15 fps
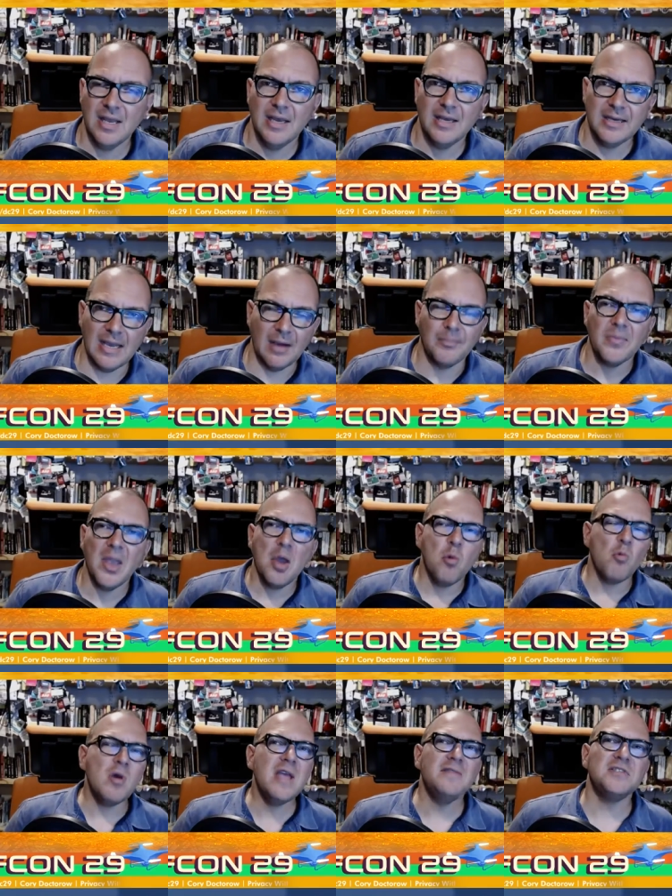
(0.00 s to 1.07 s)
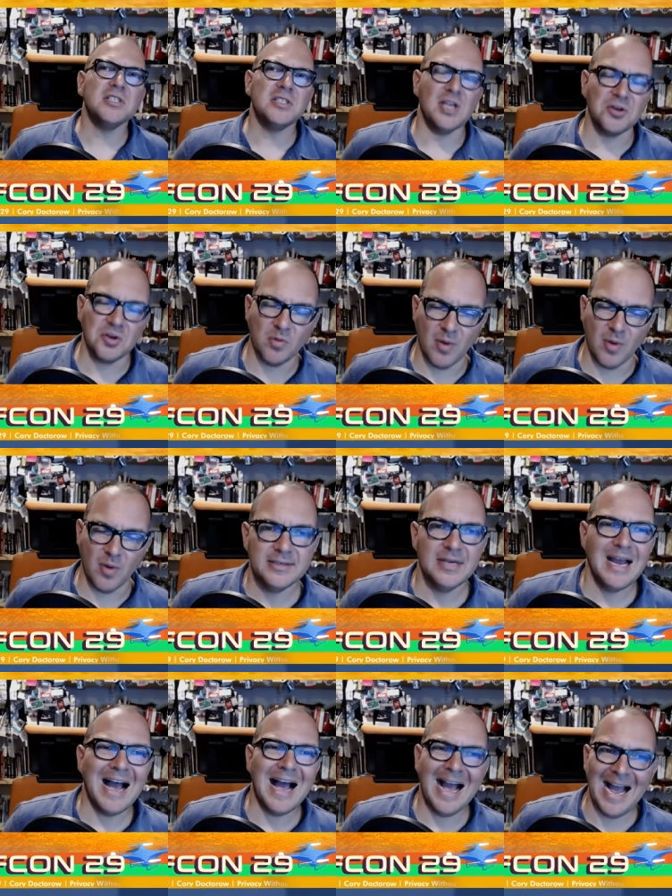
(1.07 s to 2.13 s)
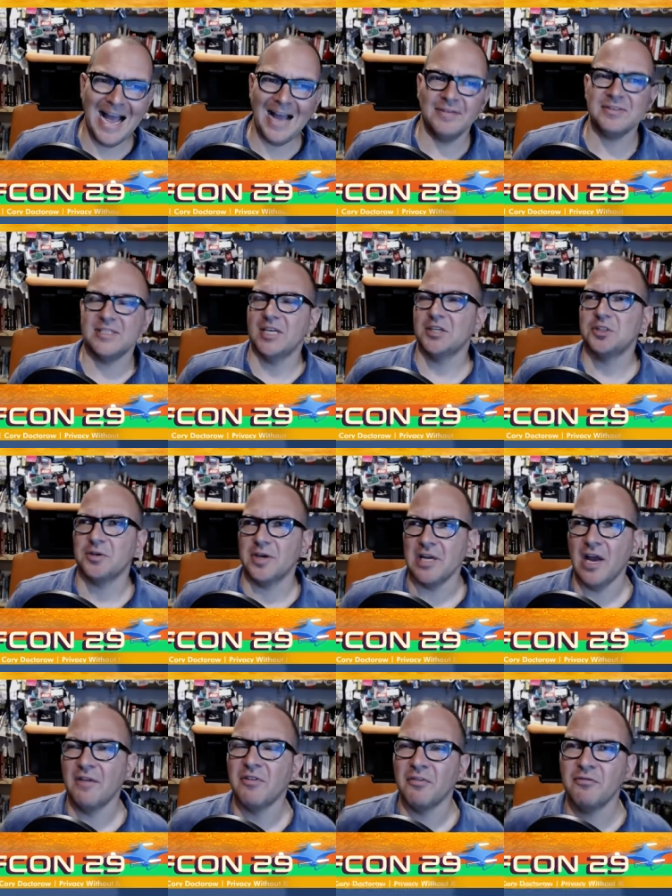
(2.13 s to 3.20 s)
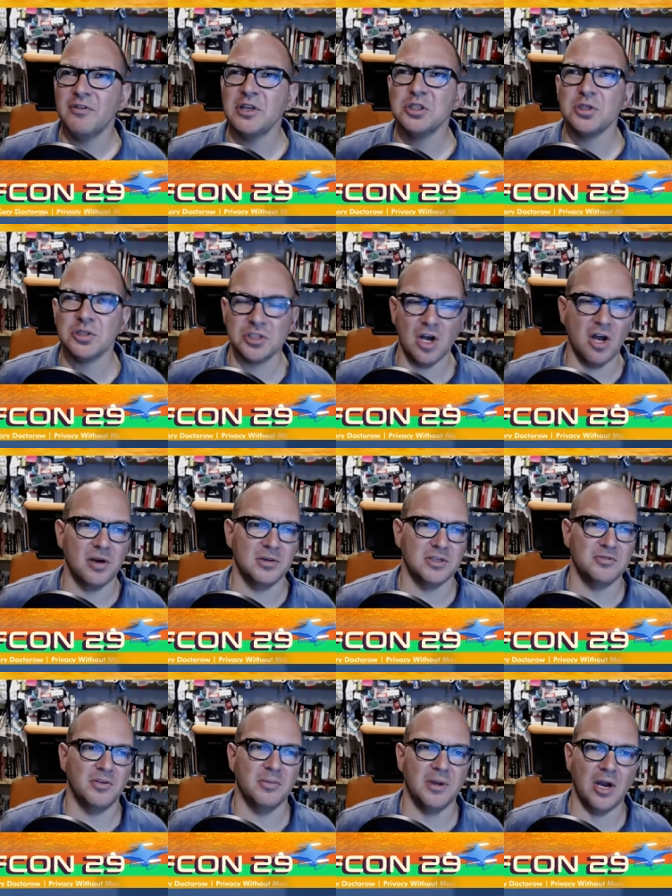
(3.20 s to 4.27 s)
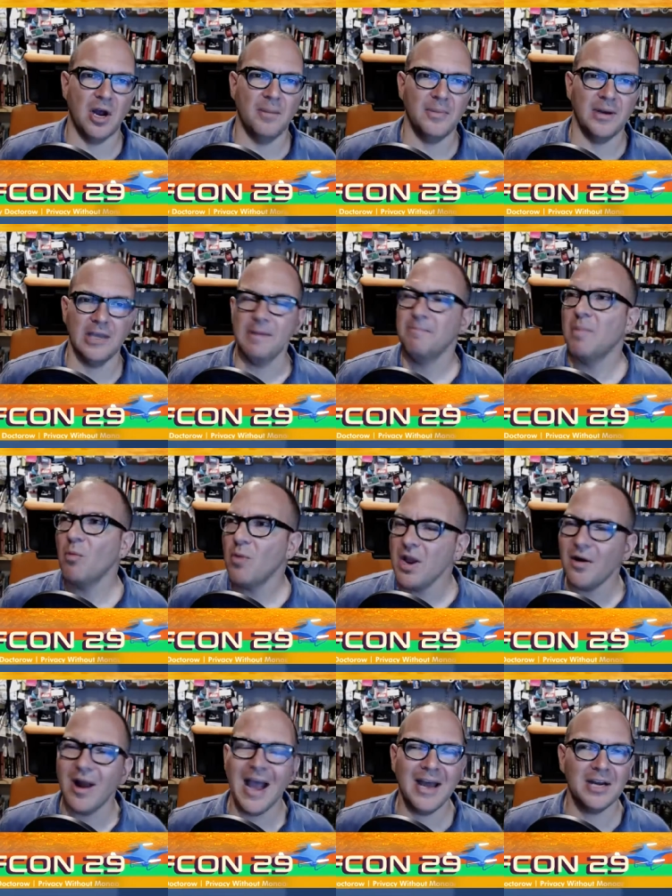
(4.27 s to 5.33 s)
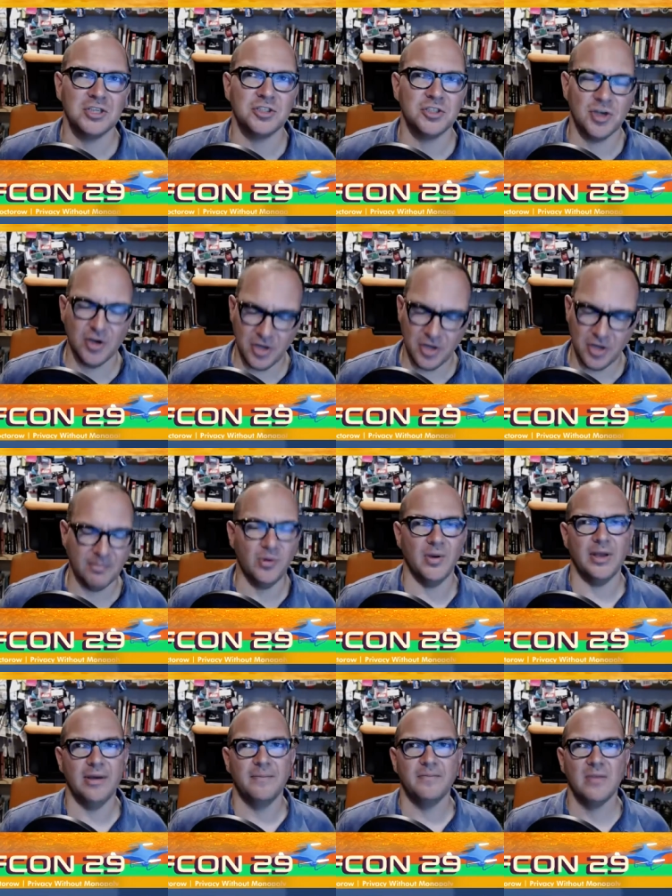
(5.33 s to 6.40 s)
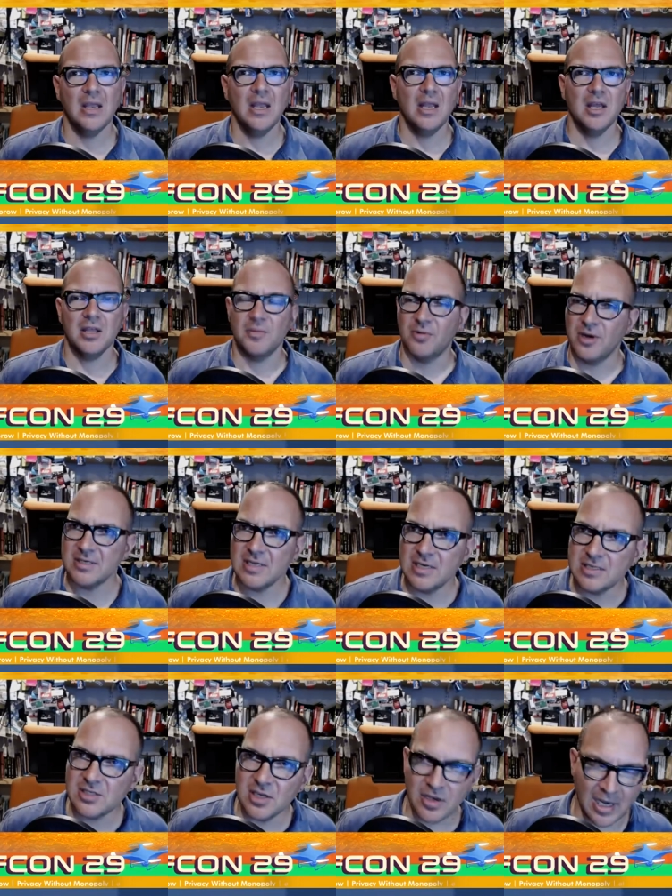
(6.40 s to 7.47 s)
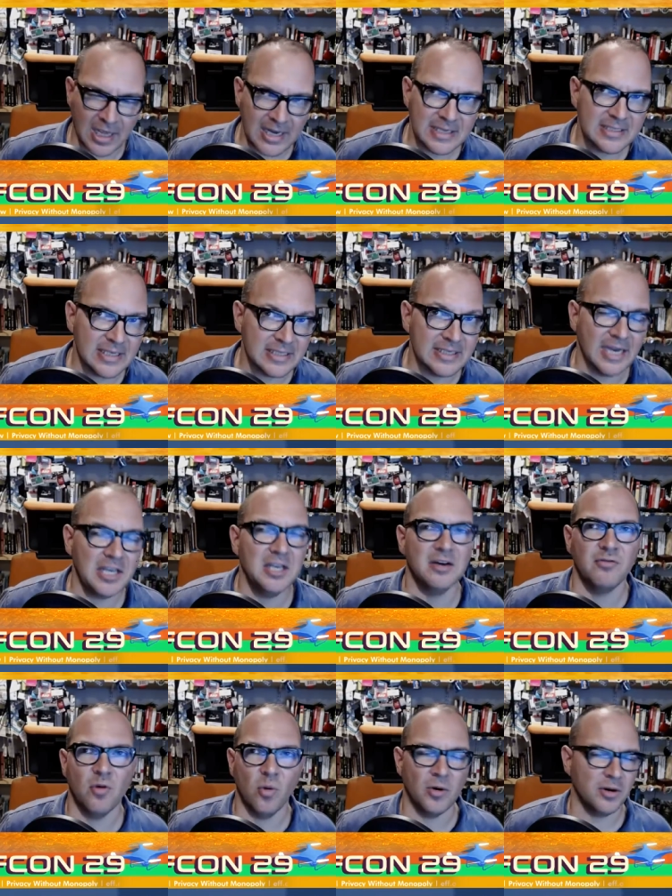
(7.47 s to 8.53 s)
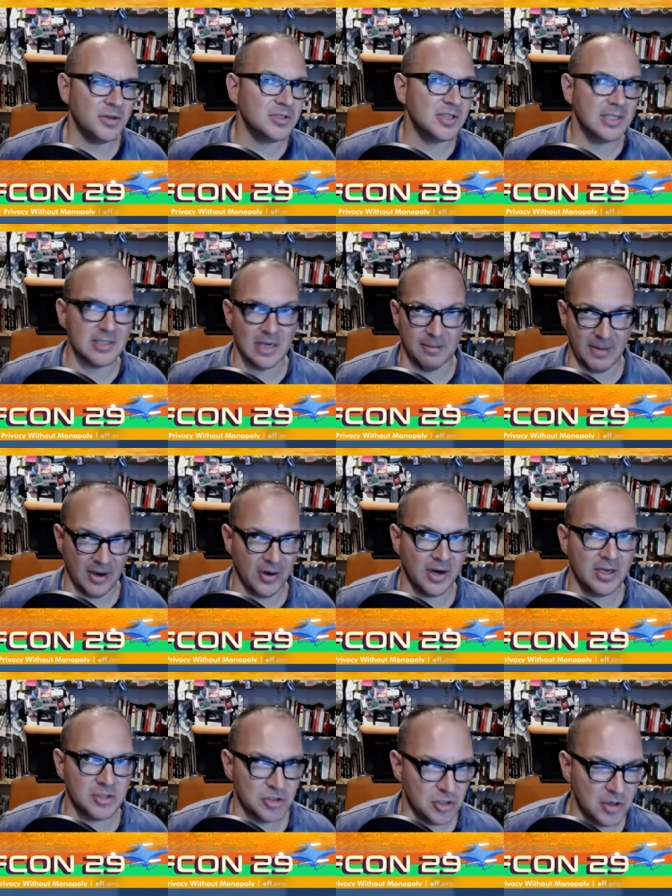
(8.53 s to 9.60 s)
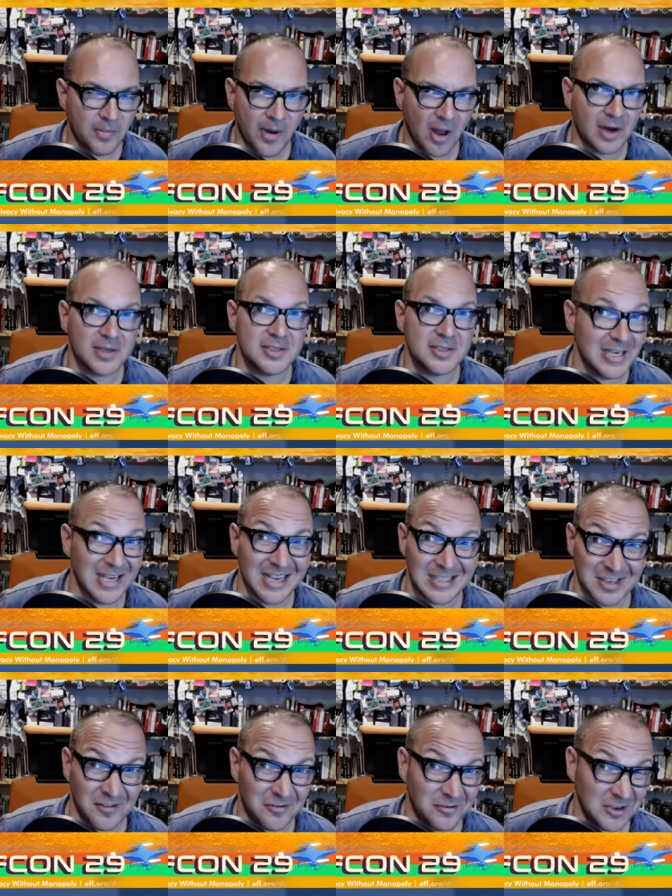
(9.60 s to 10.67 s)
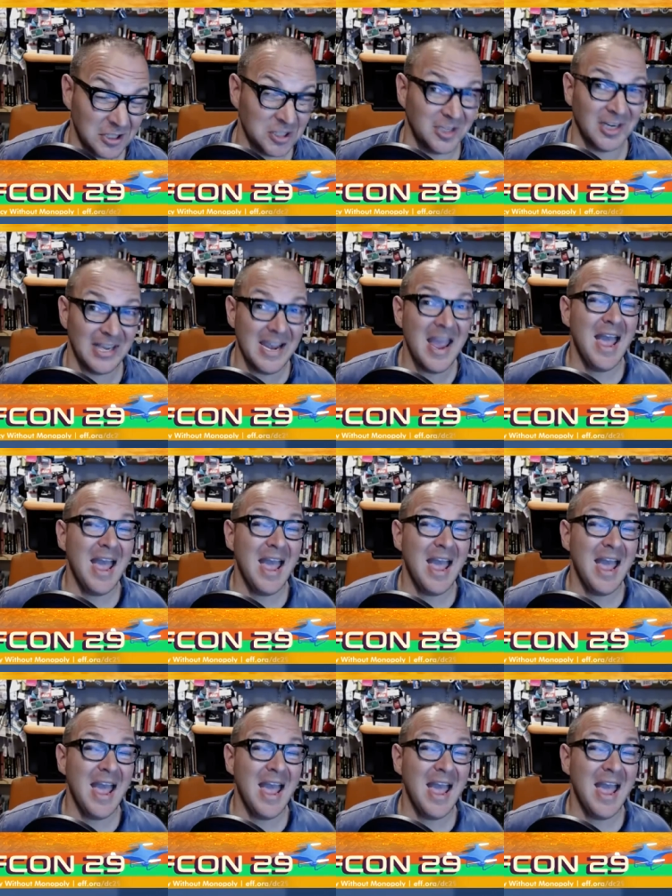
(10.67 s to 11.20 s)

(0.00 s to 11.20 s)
Now, we've just underwent a half-century of official tolerance for monopoly, but we are at a turning point. The president's latest executive order says that America's new policy is officially